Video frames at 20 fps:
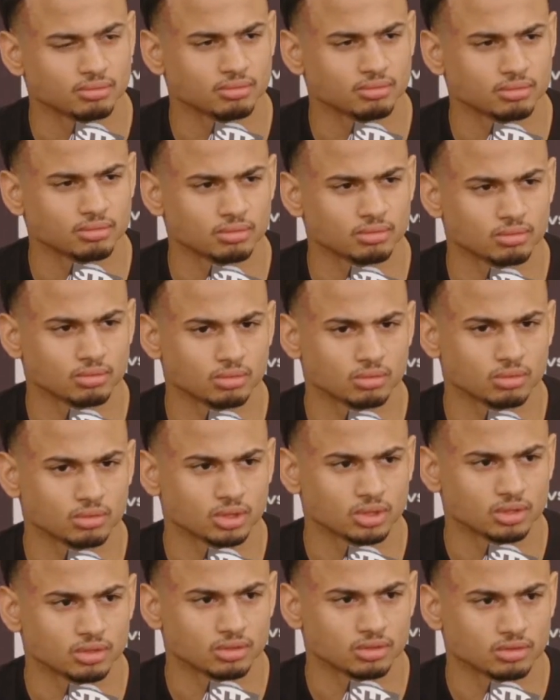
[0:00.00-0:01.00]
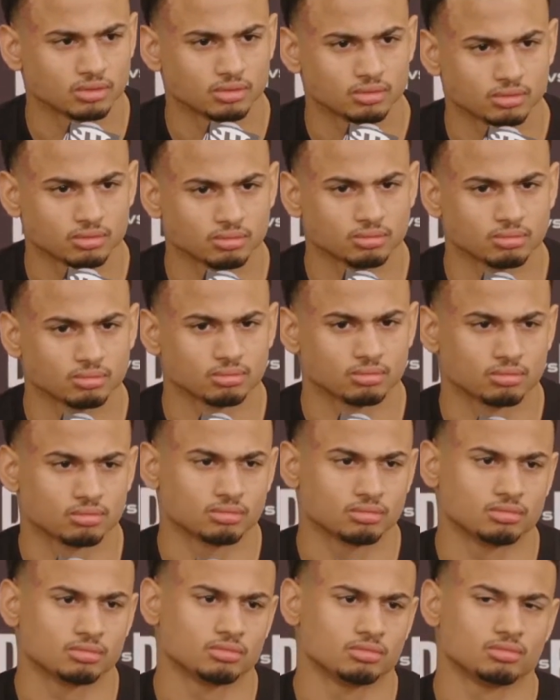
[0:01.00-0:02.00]

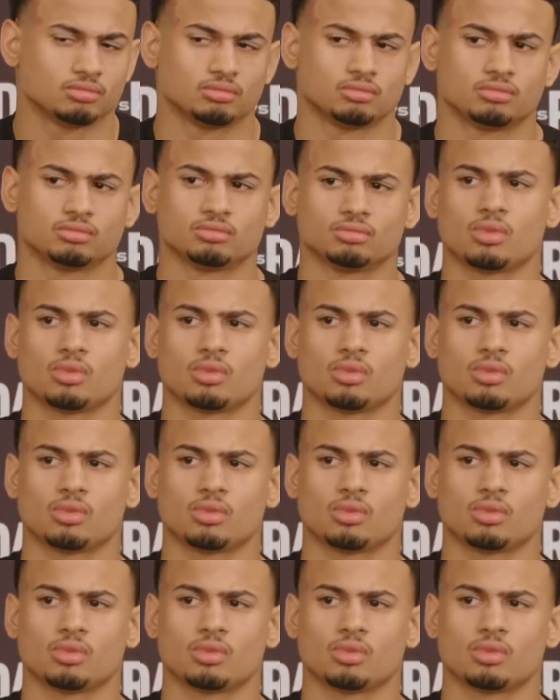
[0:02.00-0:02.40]
No one is speaking in this clip.